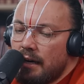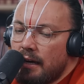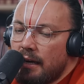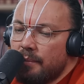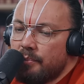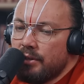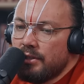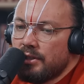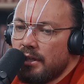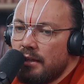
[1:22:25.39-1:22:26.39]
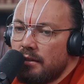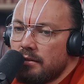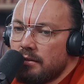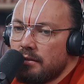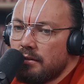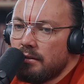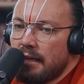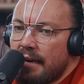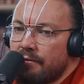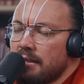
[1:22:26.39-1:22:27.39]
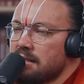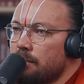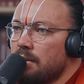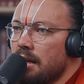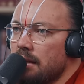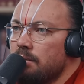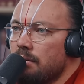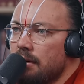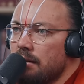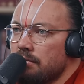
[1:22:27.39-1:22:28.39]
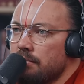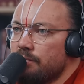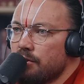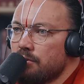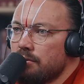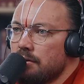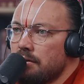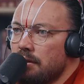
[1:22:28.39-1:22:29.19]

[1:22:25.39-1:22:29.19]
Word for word: I appreciate having someone like you around for sure.